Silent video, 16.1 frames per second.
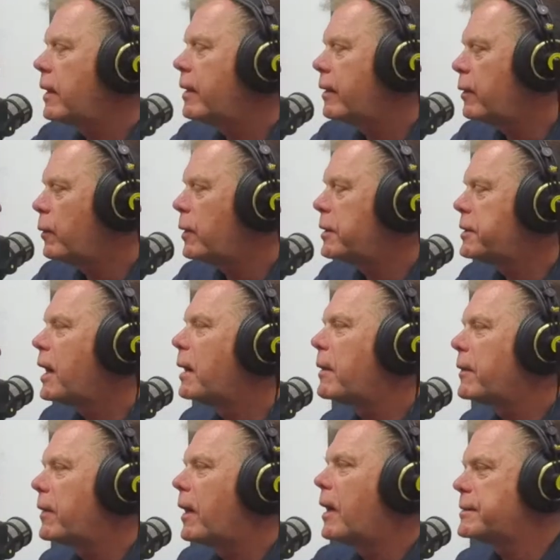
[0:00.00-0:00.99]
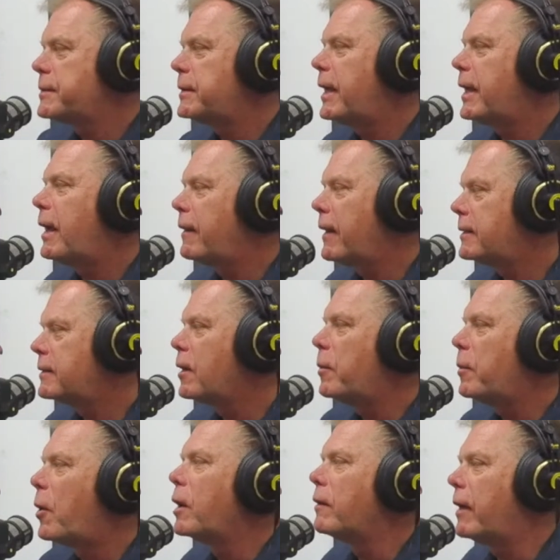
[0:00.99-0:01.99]
you know, I talk about the hospitality. That's all
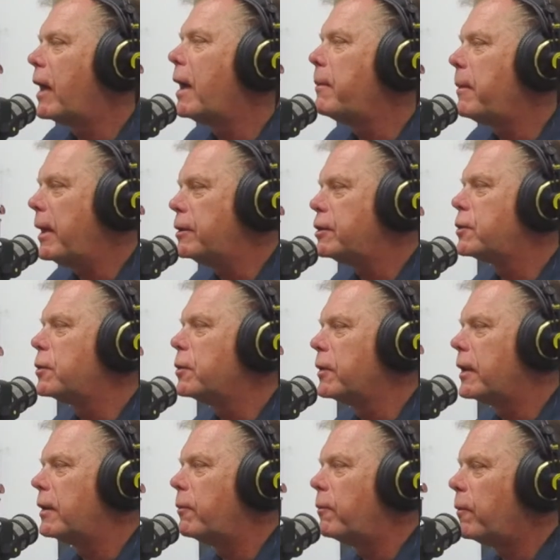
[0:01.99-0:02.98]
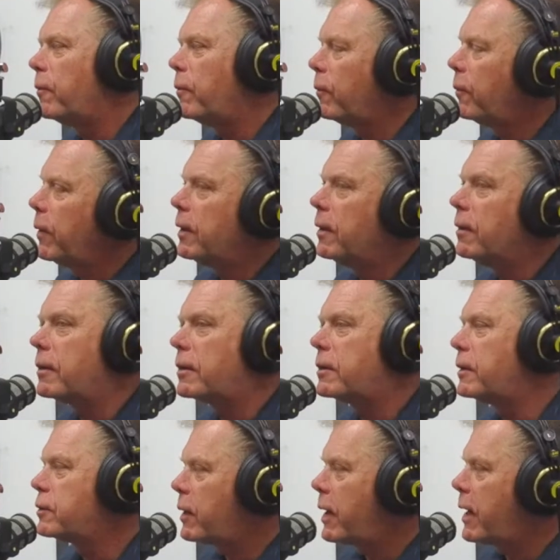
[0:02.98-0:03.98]
part of it. I made sure that, you know,
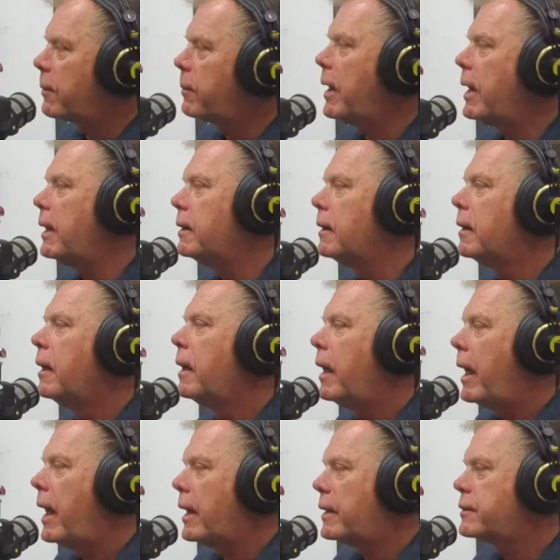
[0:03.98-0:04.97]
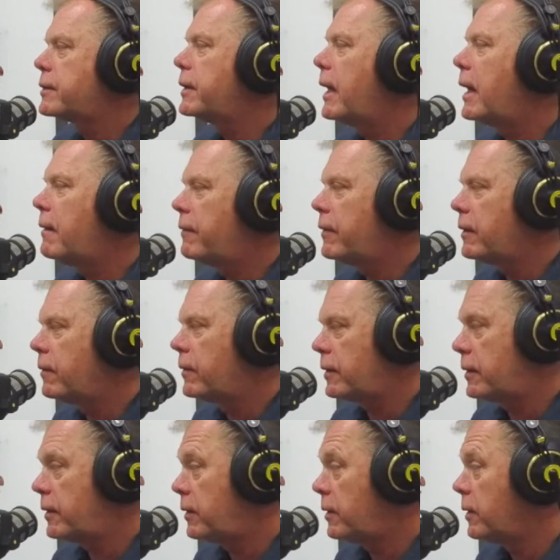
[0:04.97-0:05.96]
the track paid extra to have the
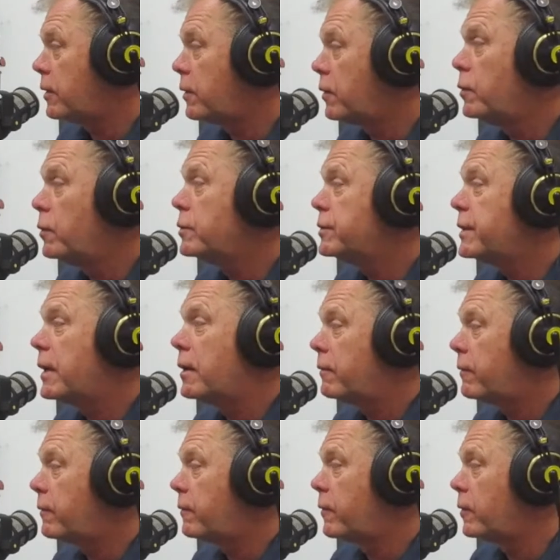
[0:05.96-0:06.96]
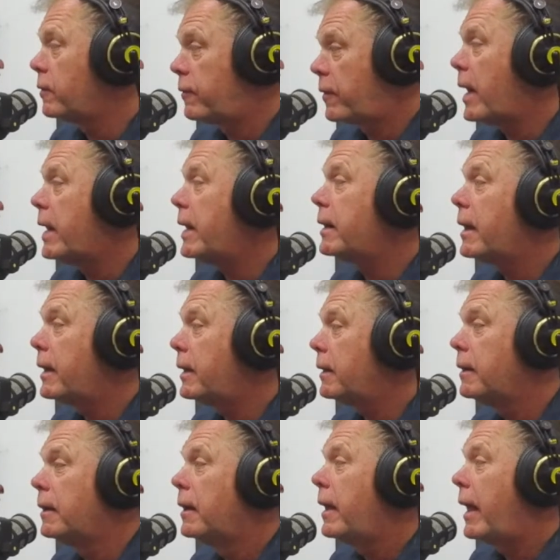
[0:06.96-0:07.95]
crews there for Friday night
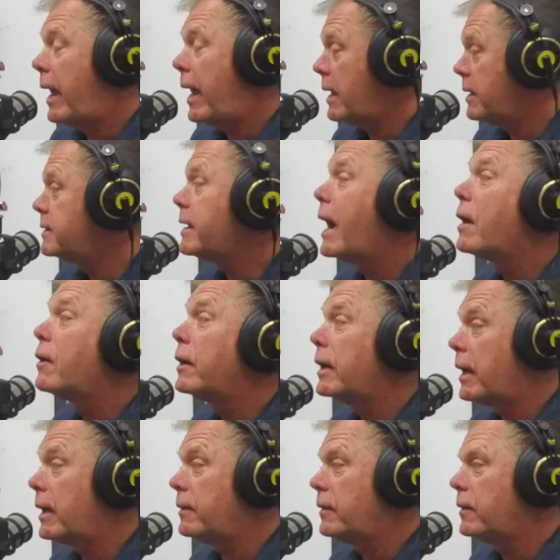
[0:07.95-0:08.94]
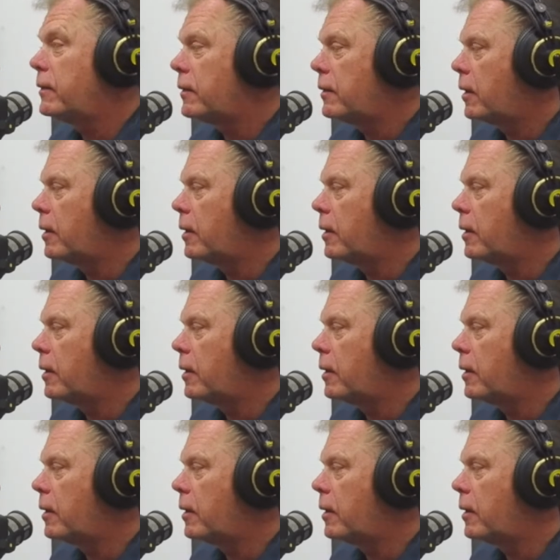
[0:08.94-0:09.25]
and Saturday night, our